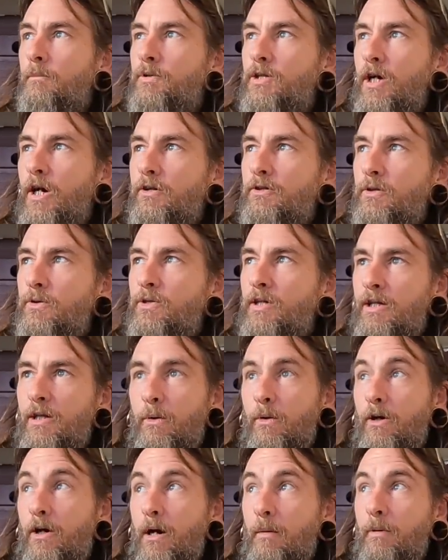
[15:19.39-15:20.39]
She also said
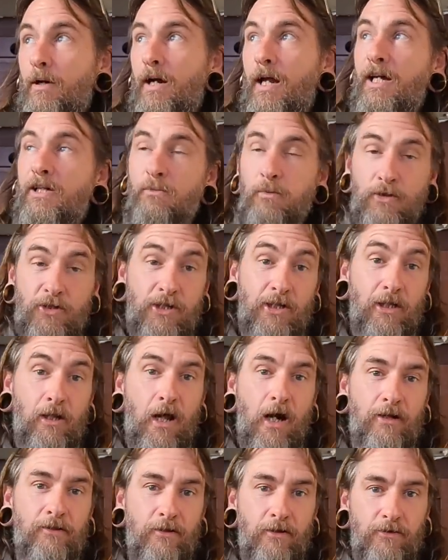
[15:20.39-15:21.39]
there were a number of nights where she
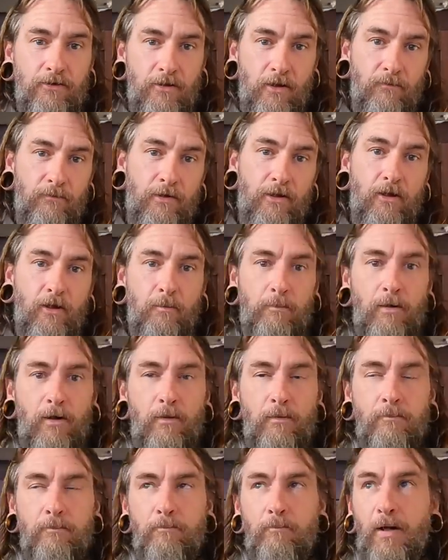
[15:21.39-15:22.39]
locked herself in her
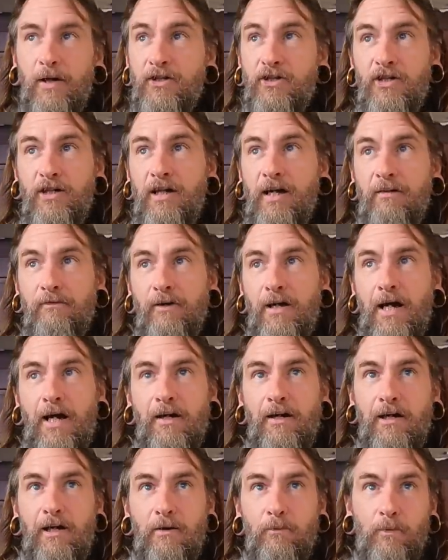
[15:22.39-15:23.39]
boat, but she never
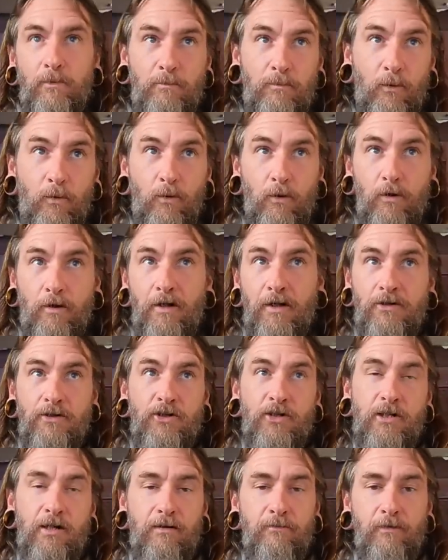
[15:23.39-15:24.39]
had anyone board, and
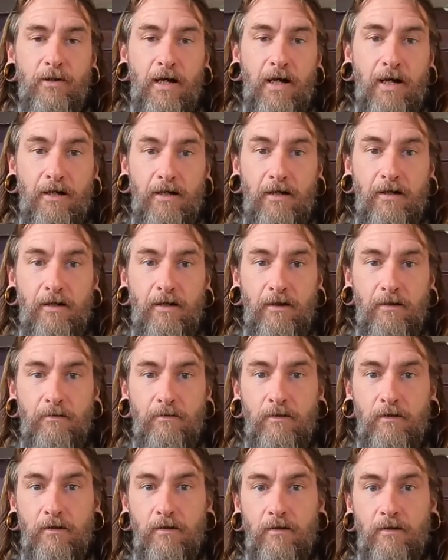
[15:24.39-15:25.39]
she never had
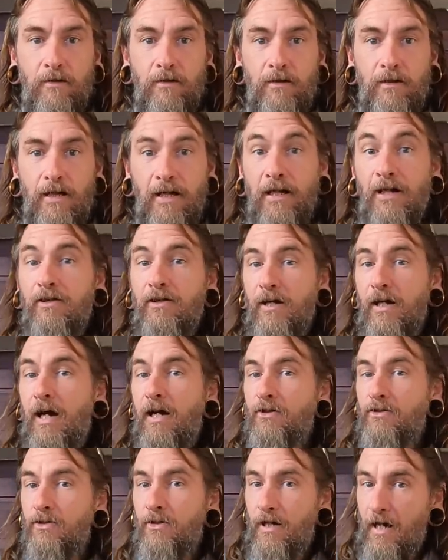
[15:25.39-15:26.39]
anything
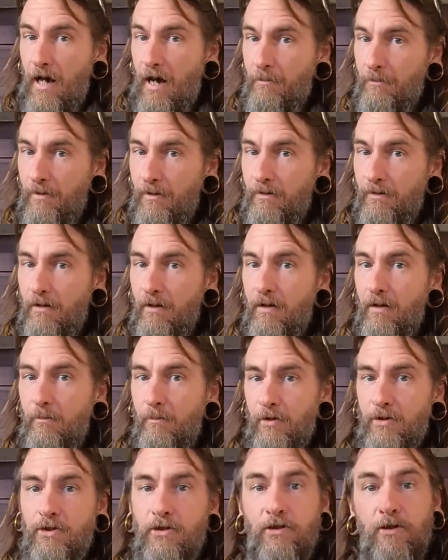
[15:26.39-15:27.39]
actually happen.
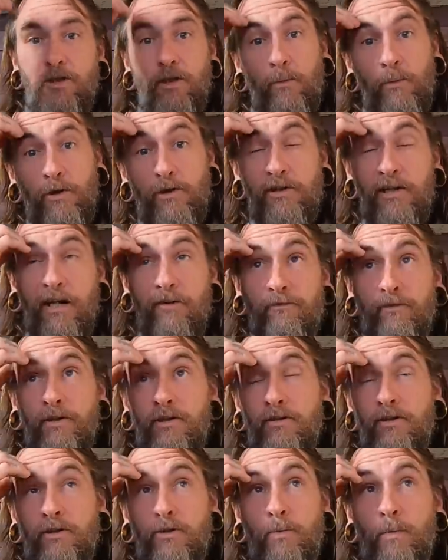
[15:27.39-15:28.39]
But she said there were
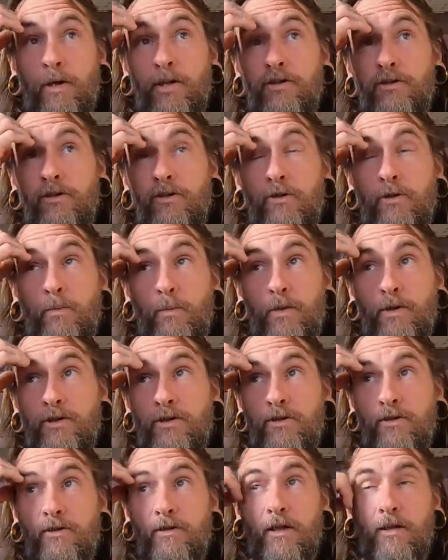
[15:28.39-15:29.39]
definitely situations to where
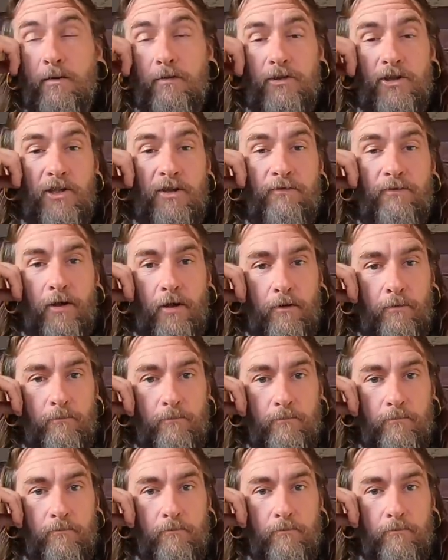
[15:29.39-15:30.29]
she said she felt